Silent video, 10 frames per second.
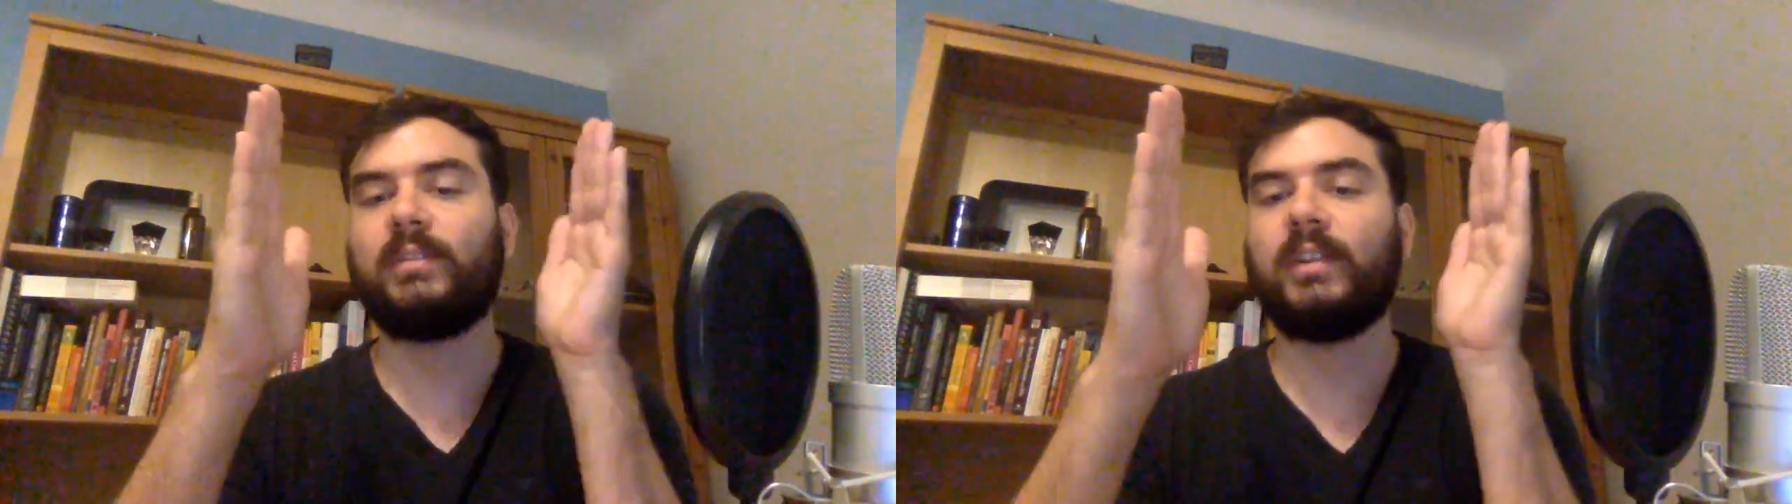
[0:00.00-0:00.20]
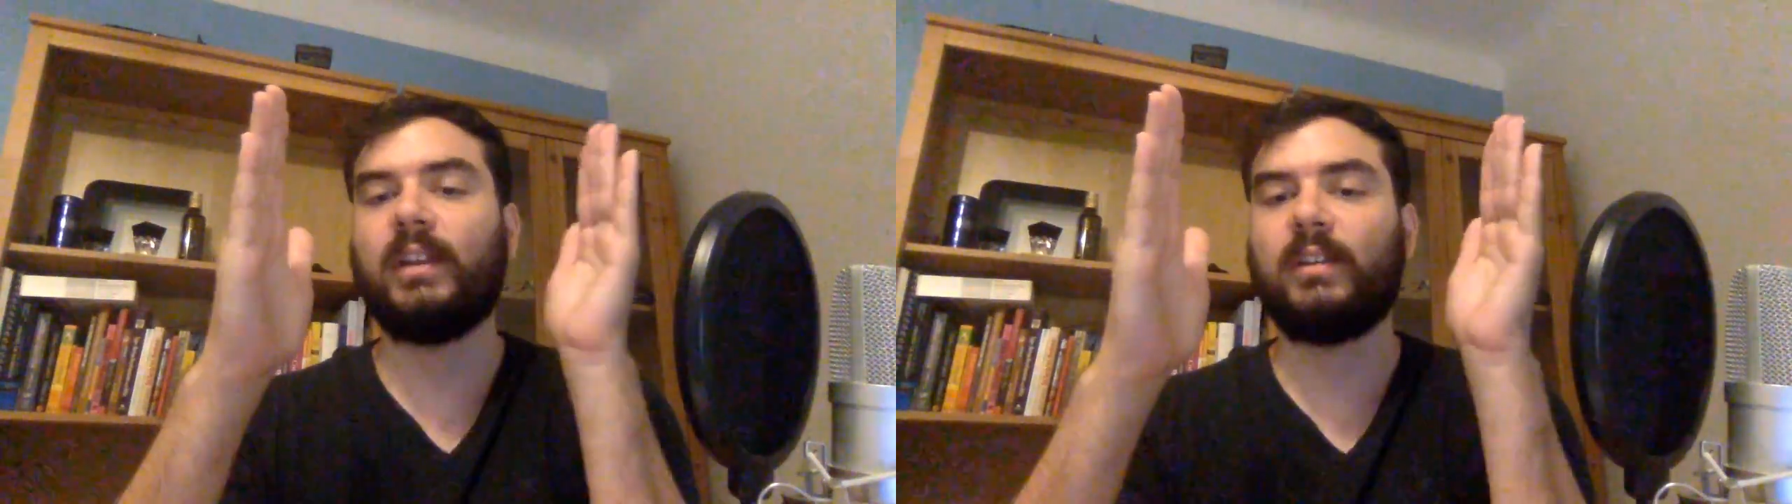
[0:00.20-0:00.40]

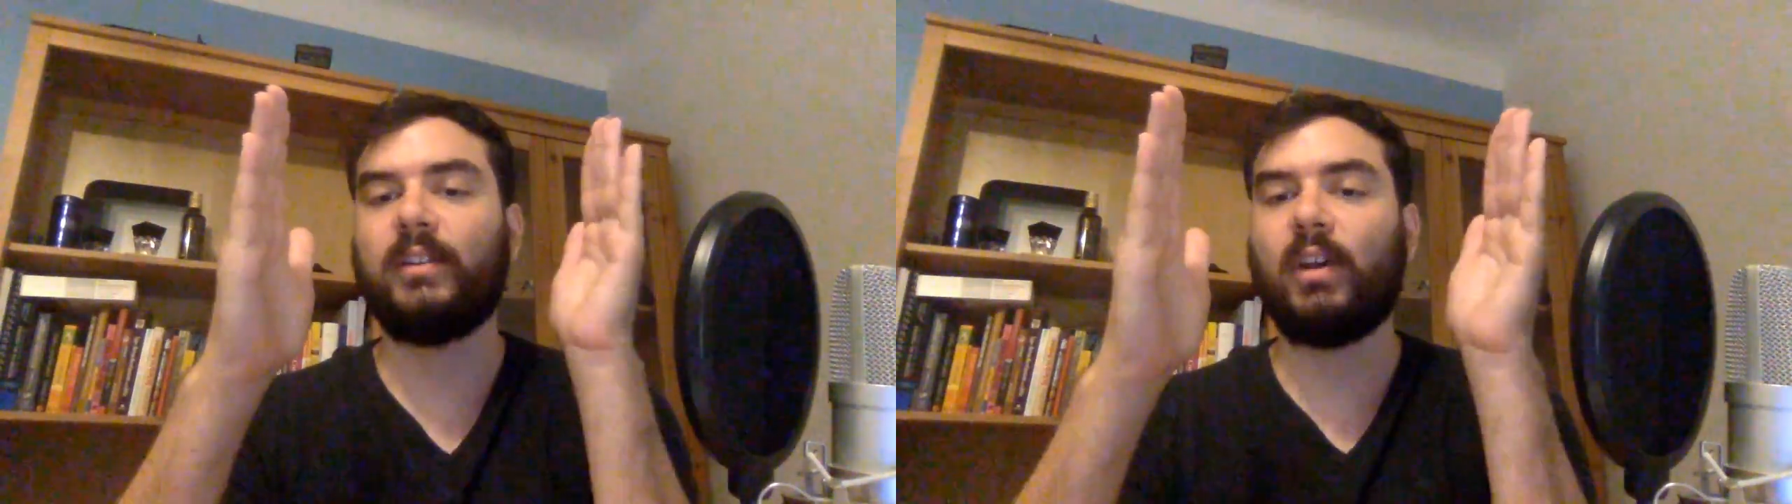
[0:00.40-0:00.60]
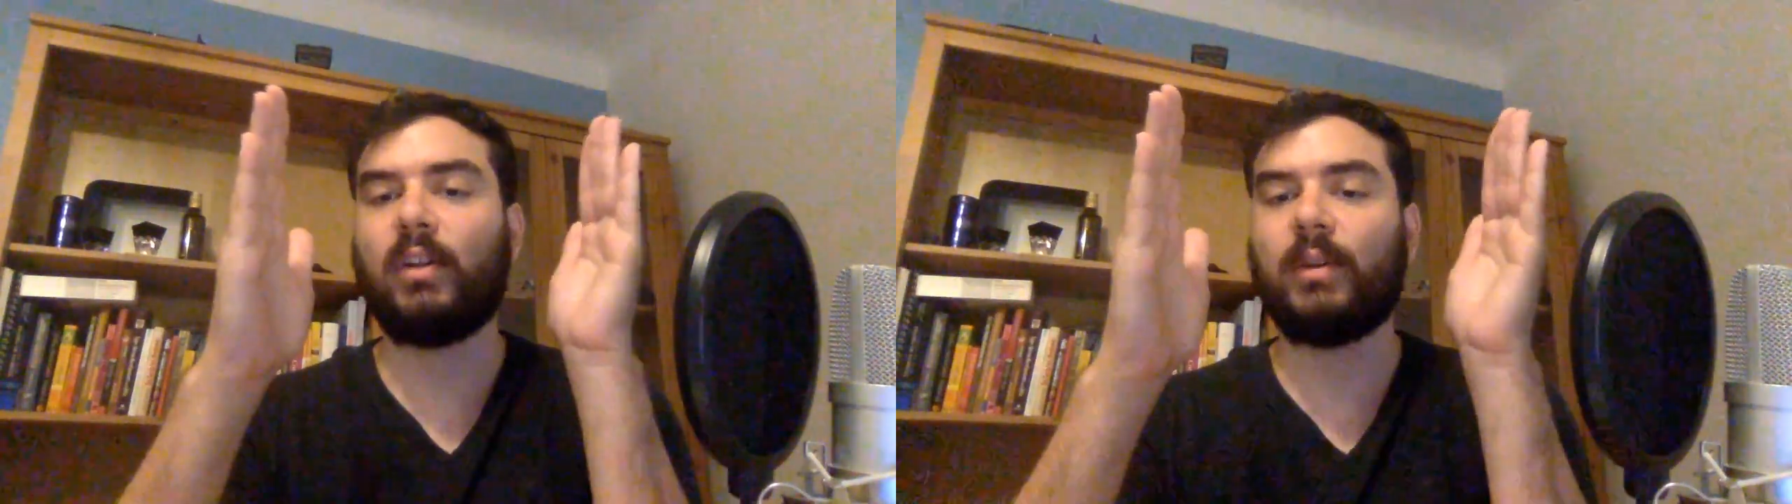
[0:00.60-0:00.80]
than
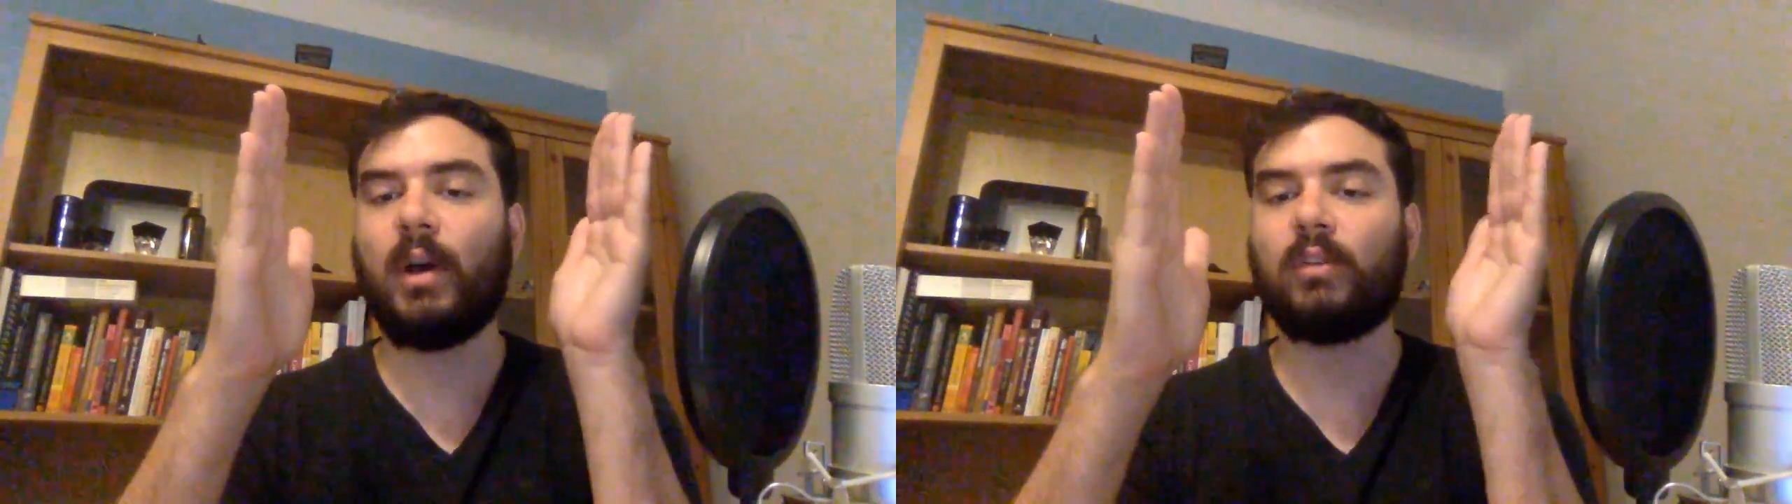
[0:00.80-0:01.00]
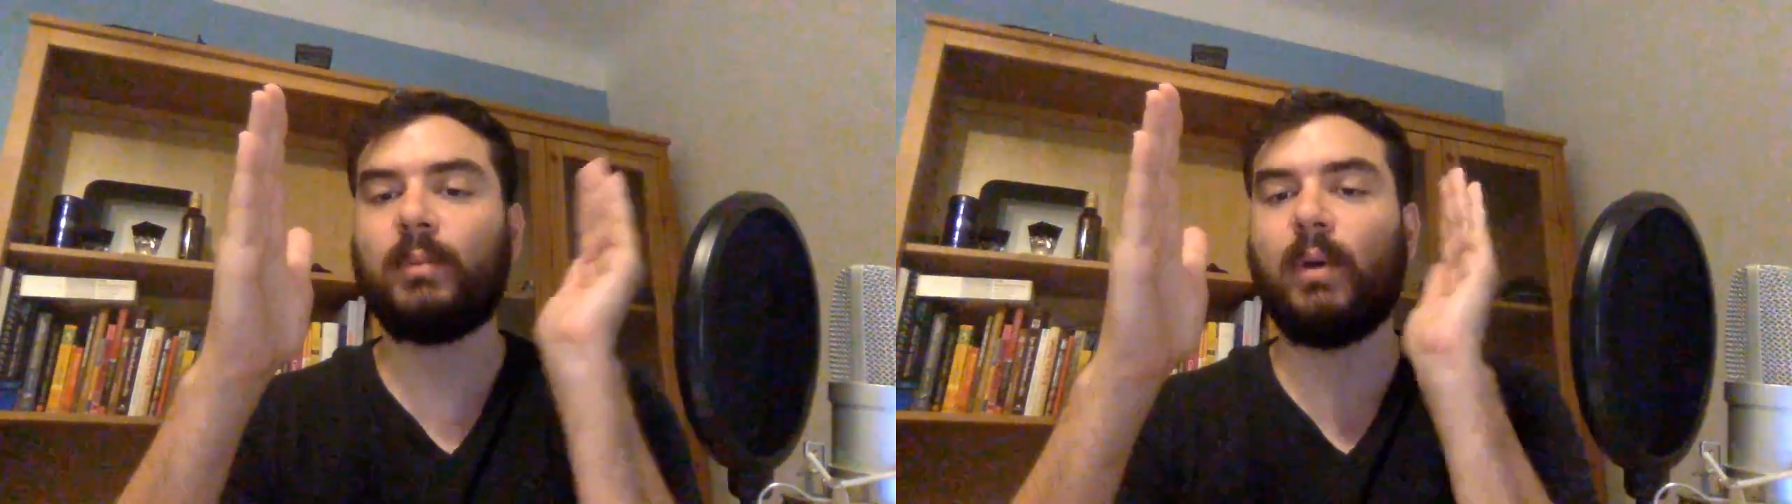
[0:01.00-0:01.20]
the
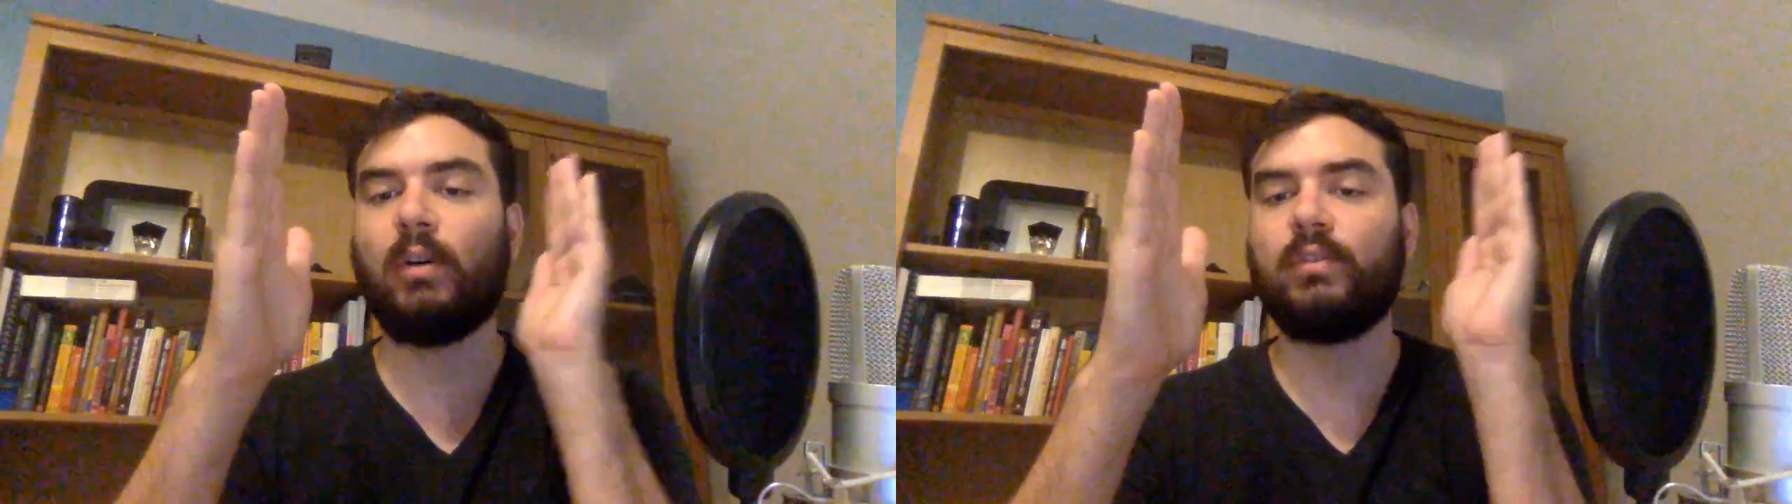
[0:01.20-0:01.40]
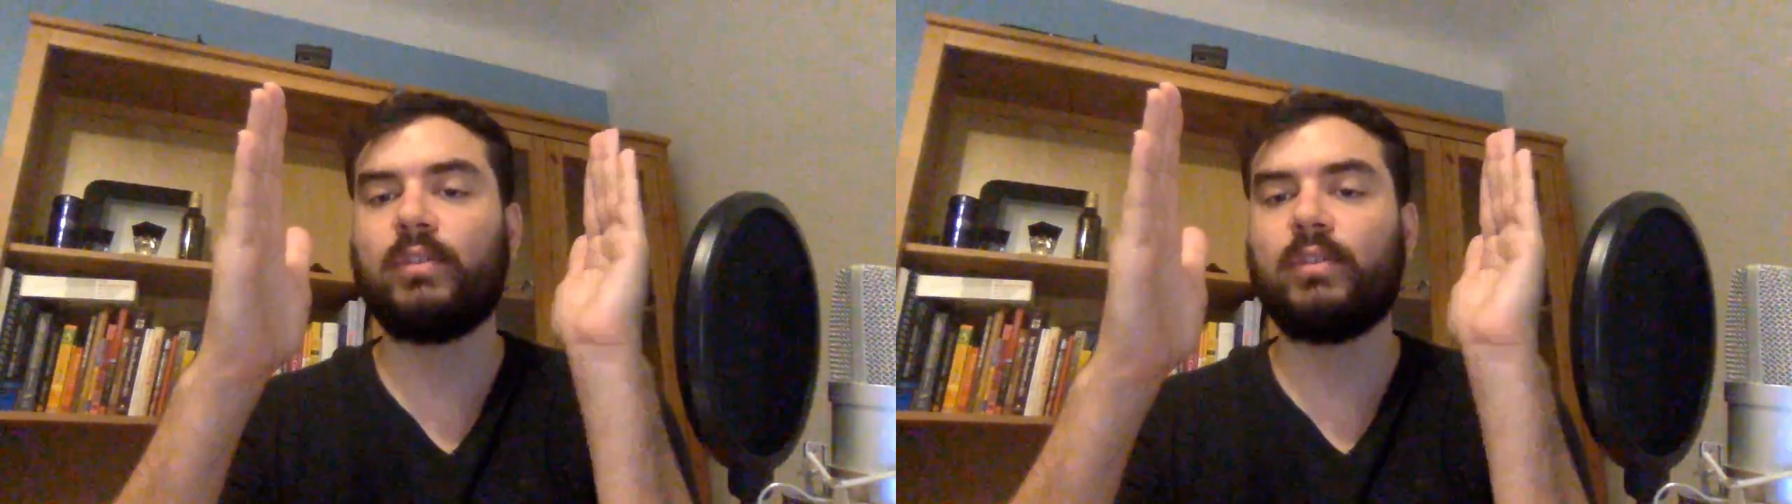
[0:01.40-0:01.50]
outer bound.